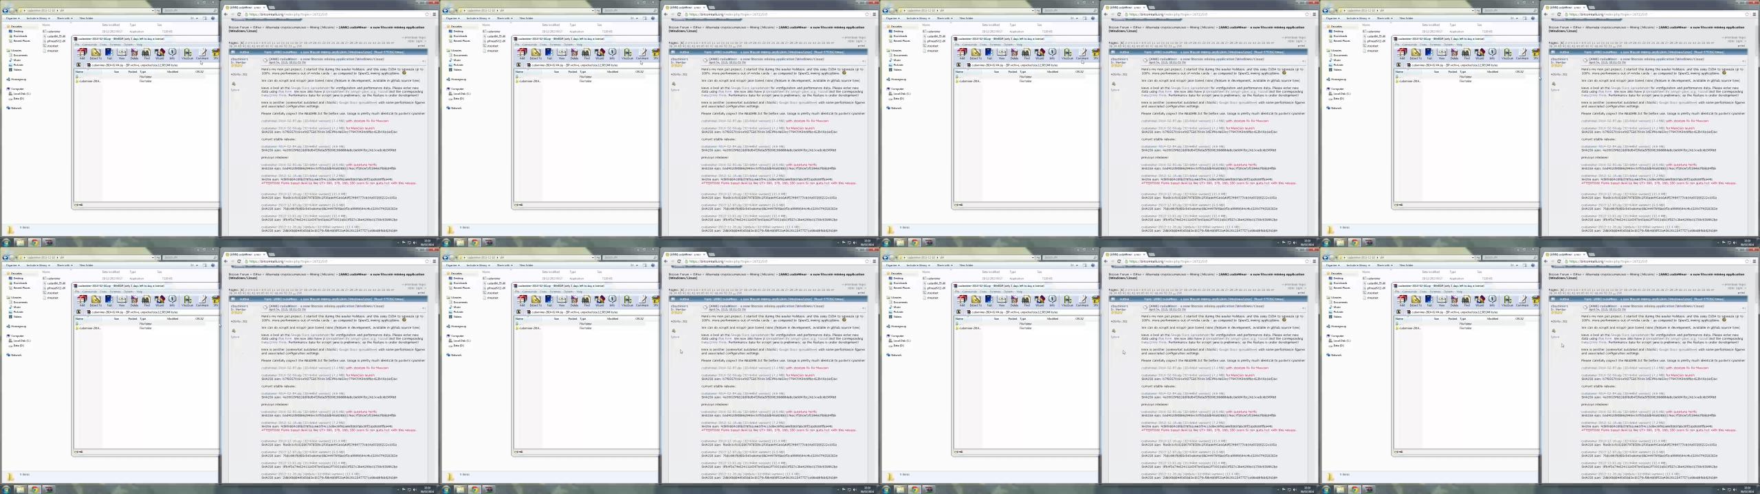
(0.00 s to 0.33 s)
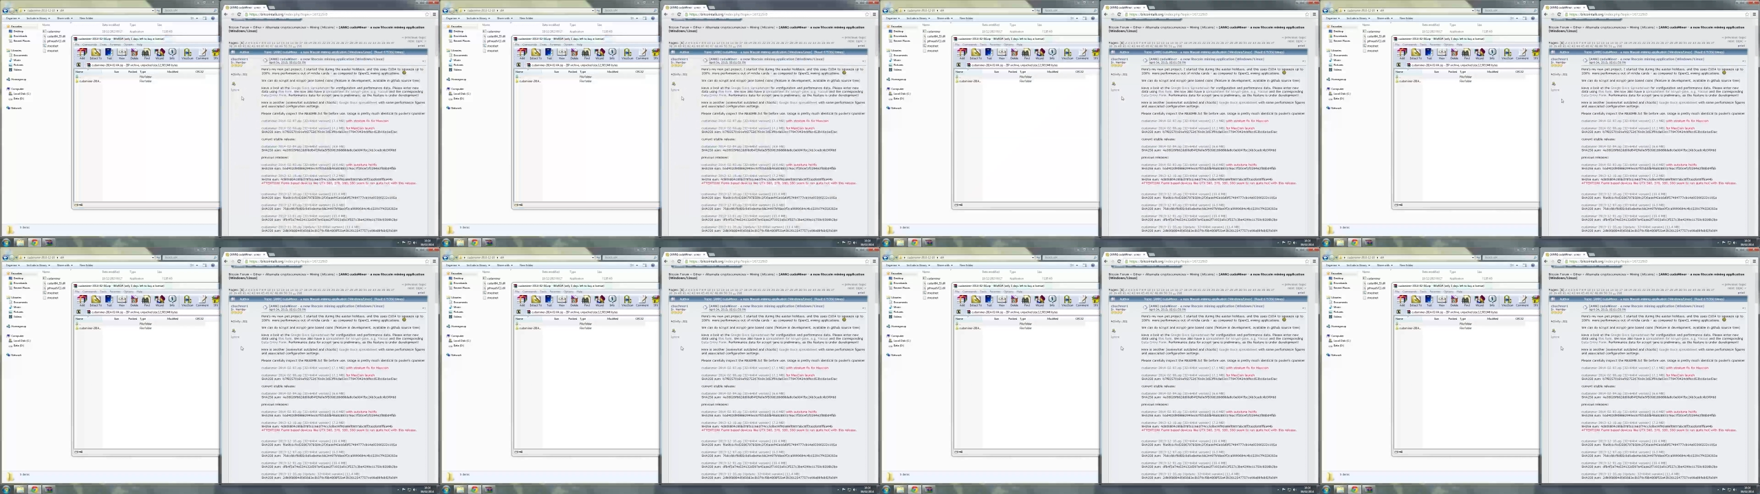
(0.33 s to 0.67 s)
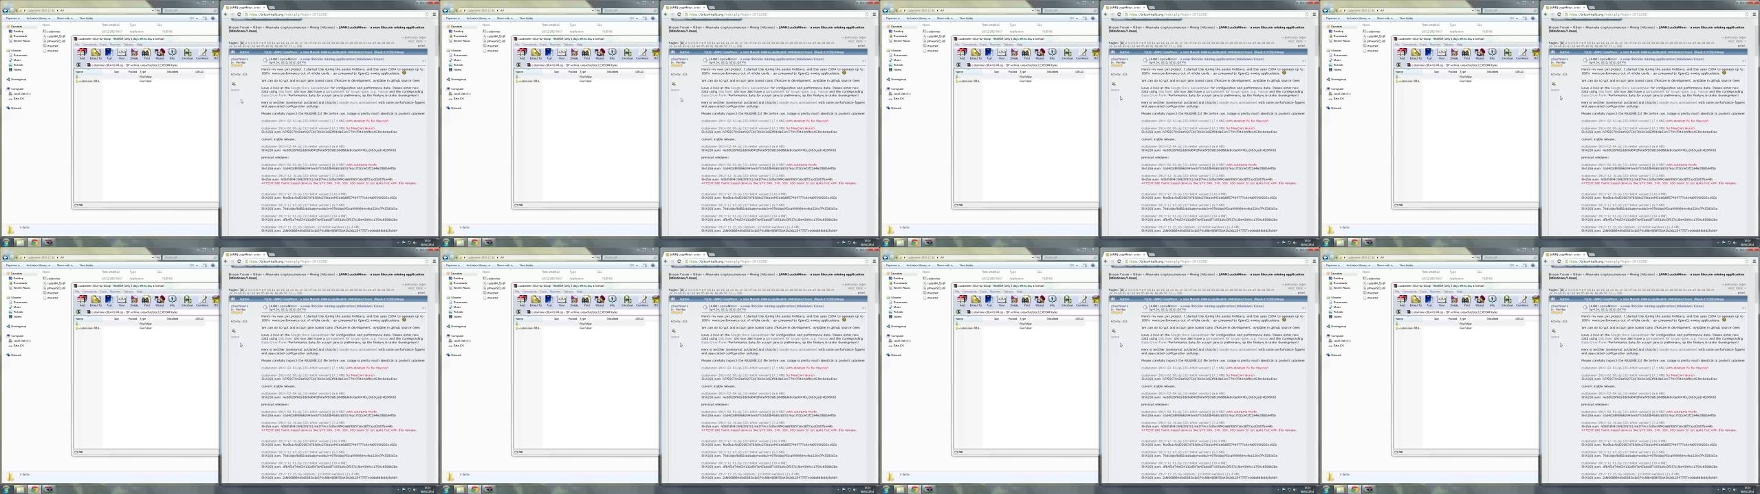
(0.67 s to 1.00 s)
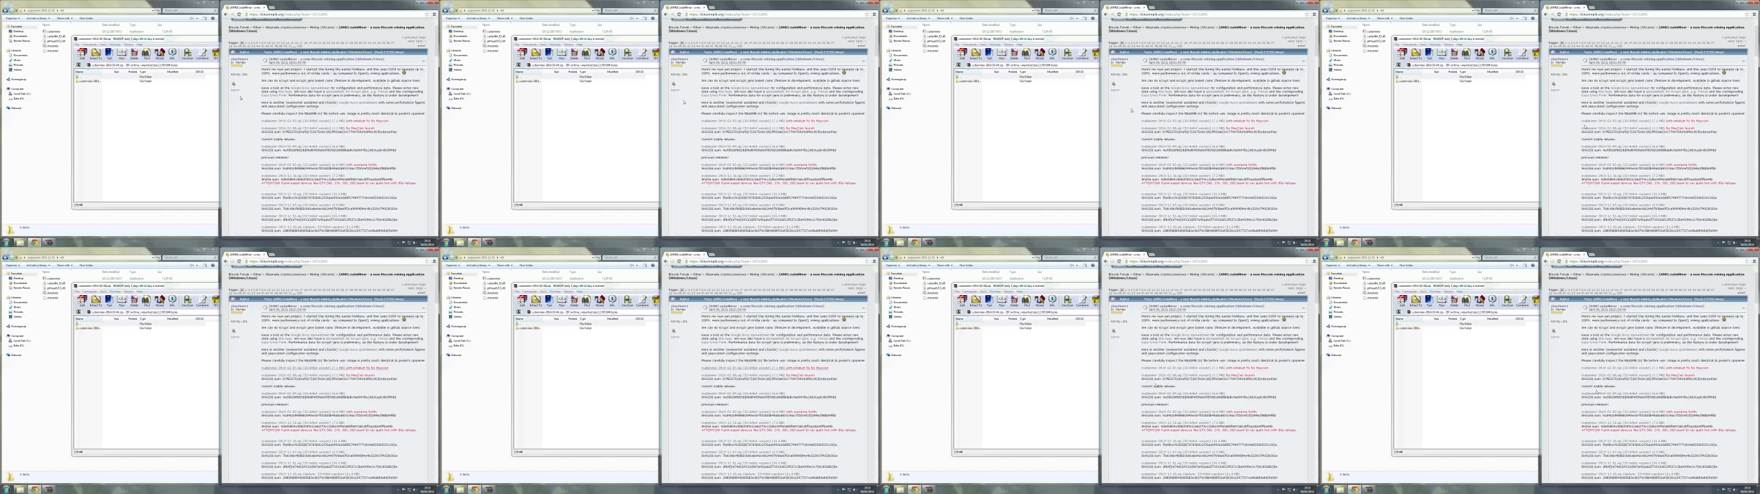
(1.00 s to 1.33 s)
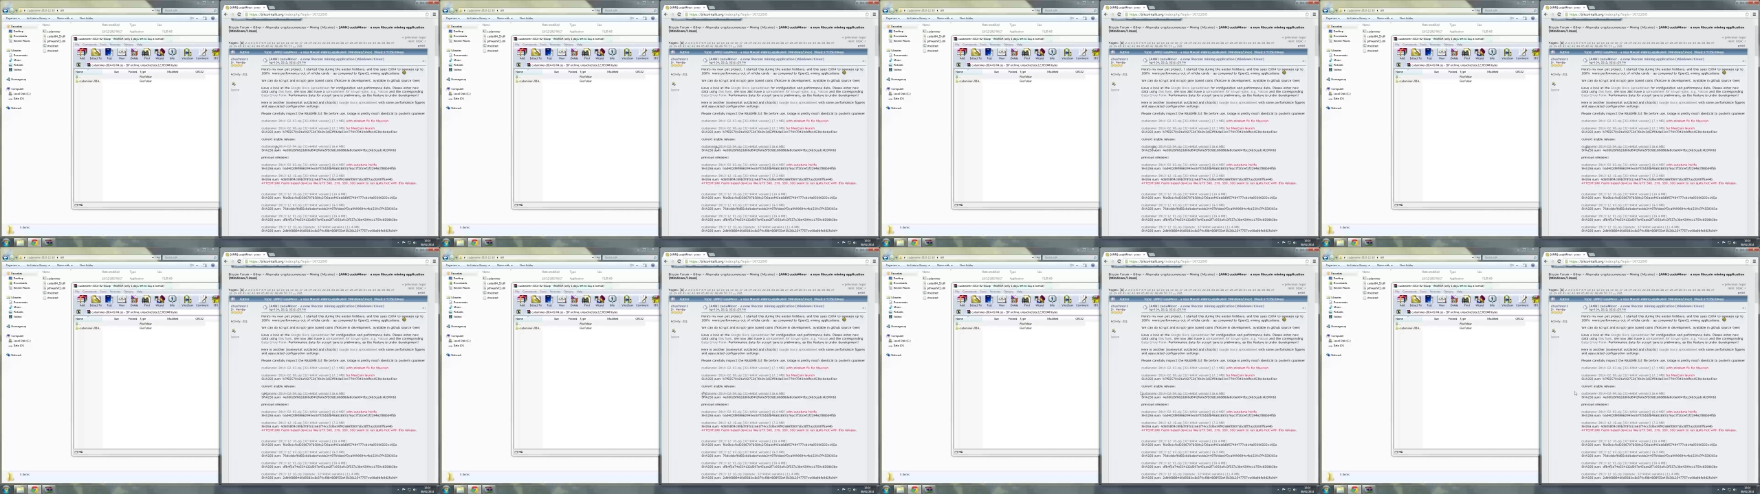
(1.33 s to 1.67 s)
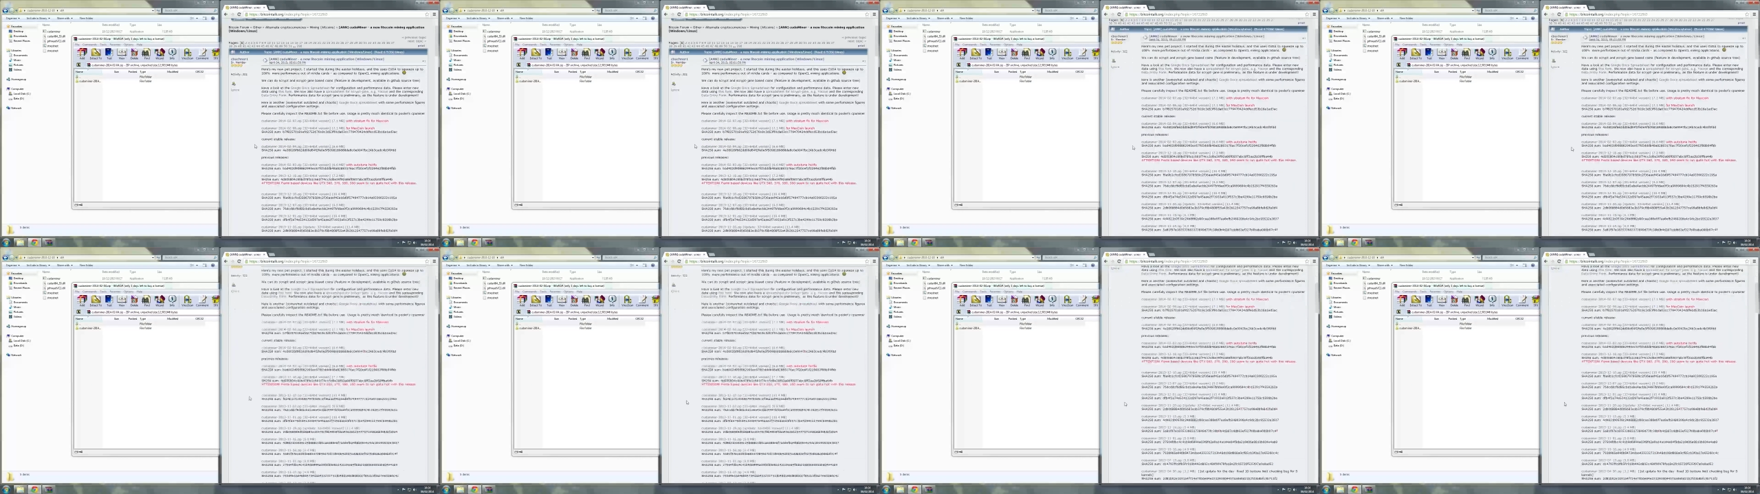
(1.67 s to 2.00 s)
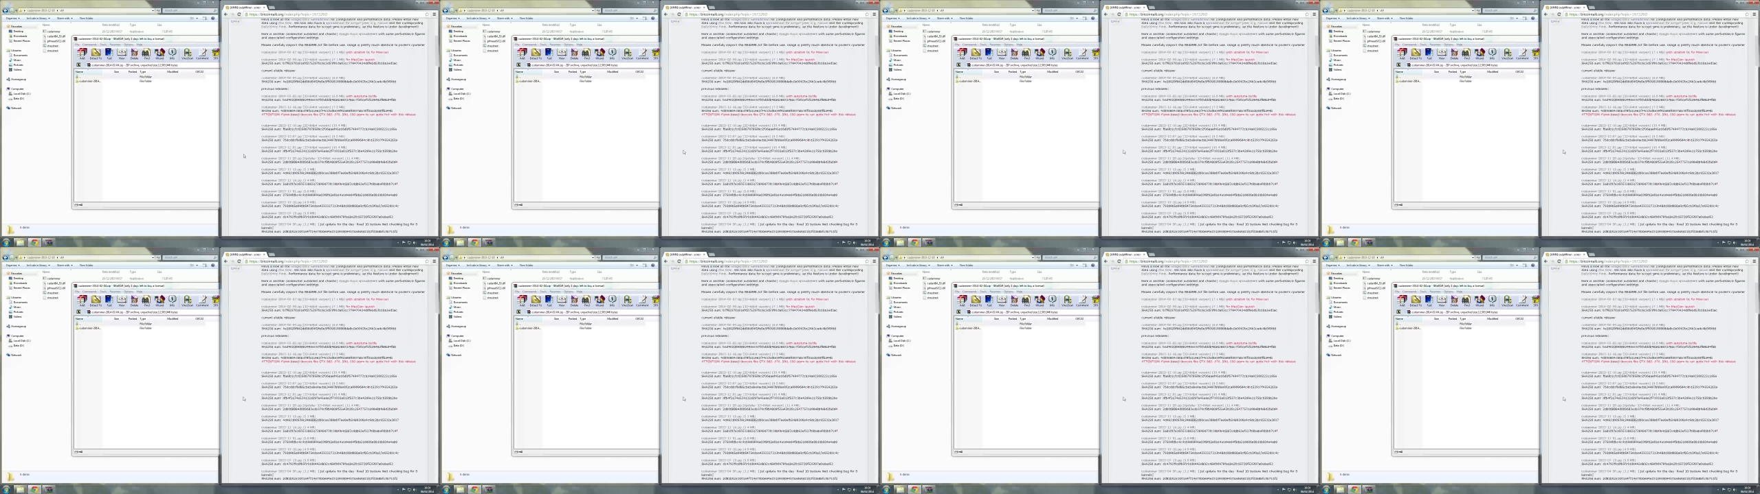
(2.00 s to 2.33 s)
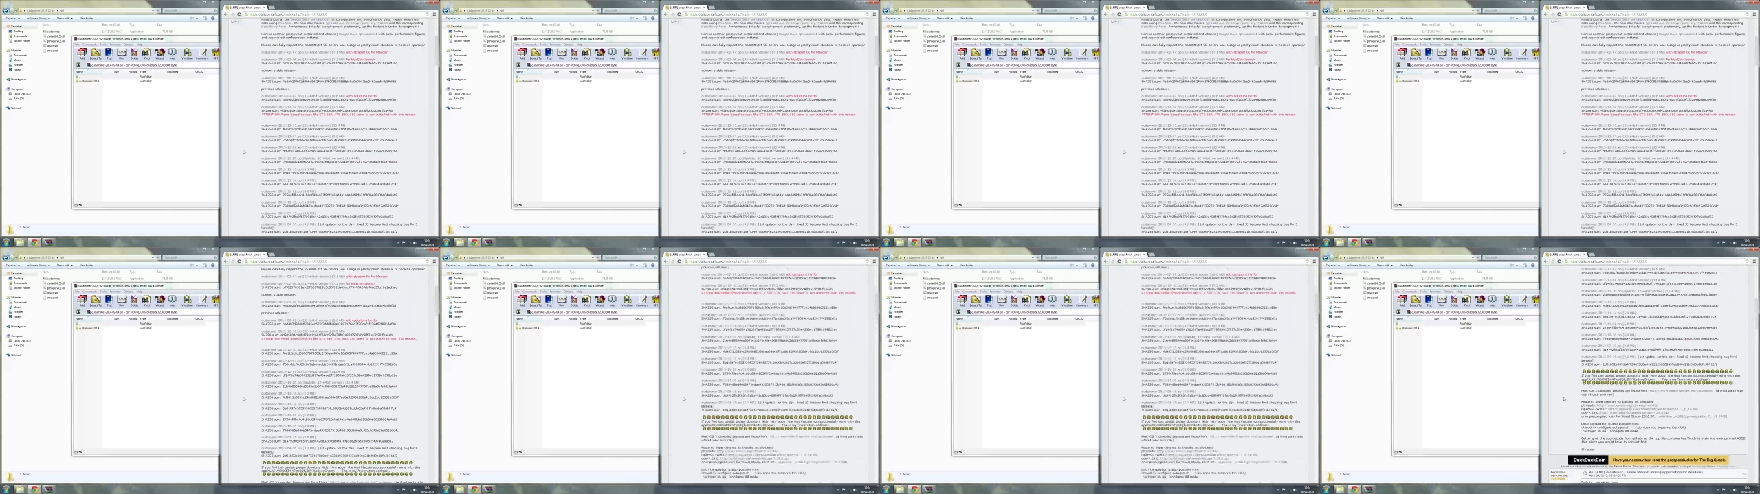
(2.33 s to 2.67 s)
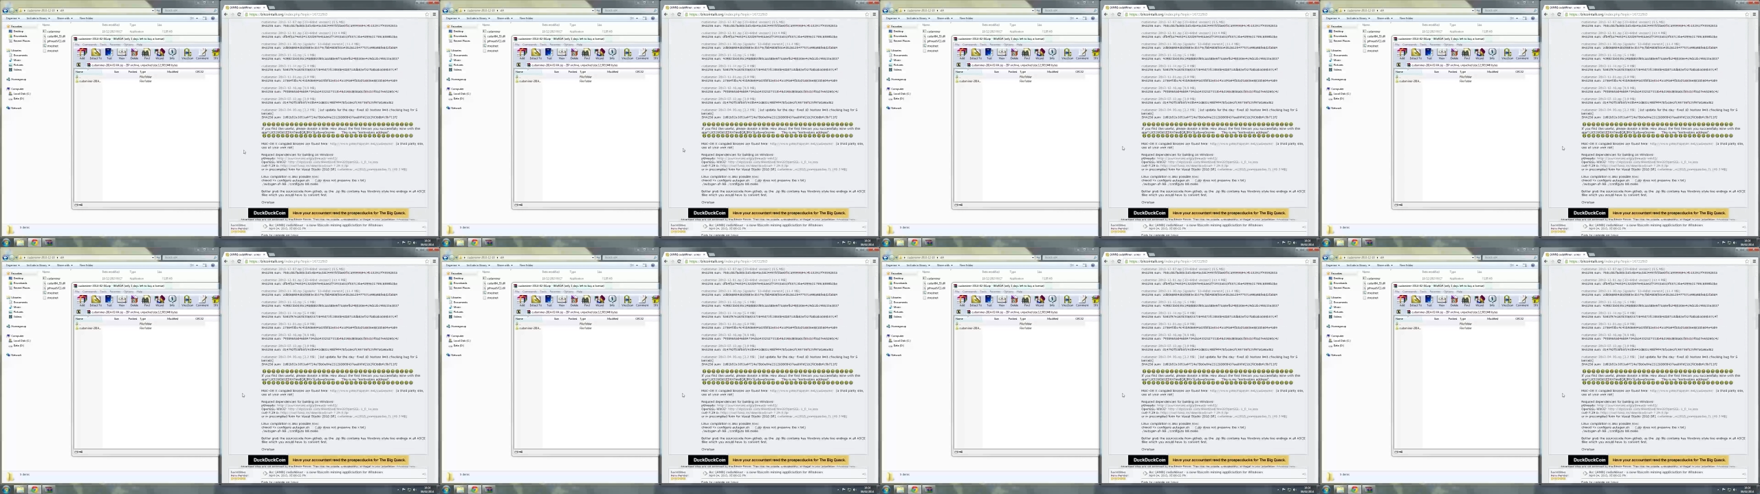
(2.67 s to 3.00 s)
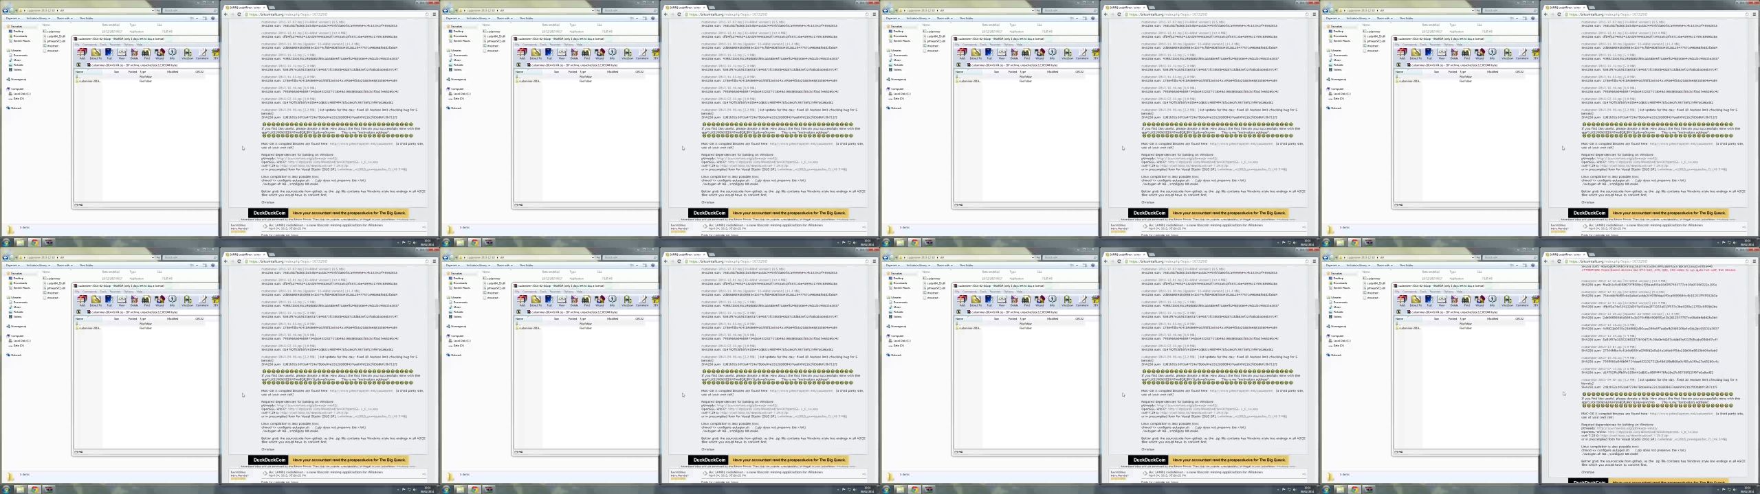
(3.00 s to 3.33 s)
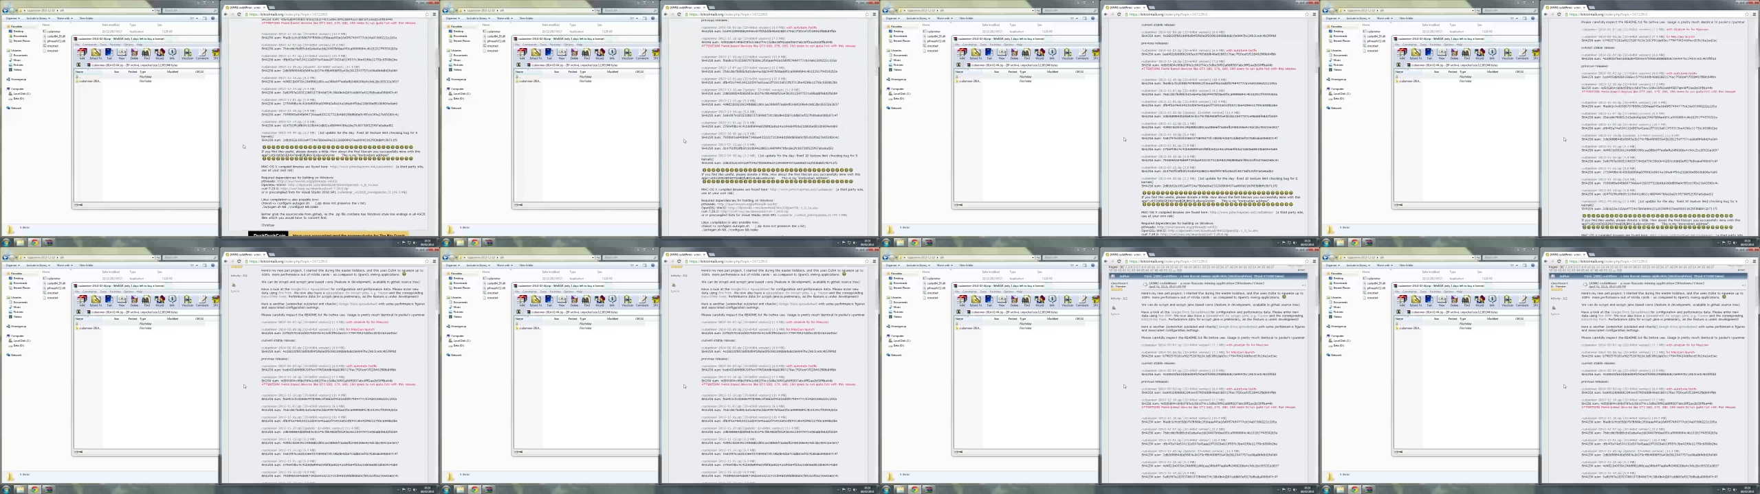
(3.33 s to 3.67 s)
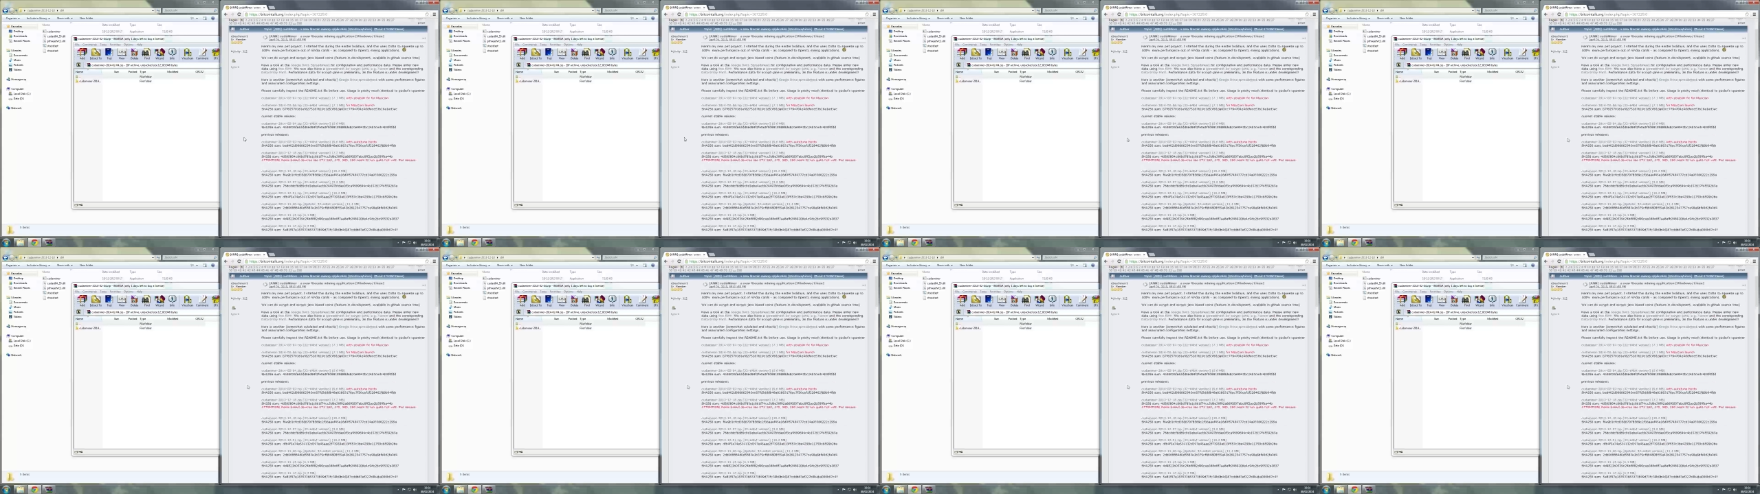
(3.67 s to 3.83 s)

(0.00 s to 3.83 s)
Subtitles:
Nobody's mouth can be seen.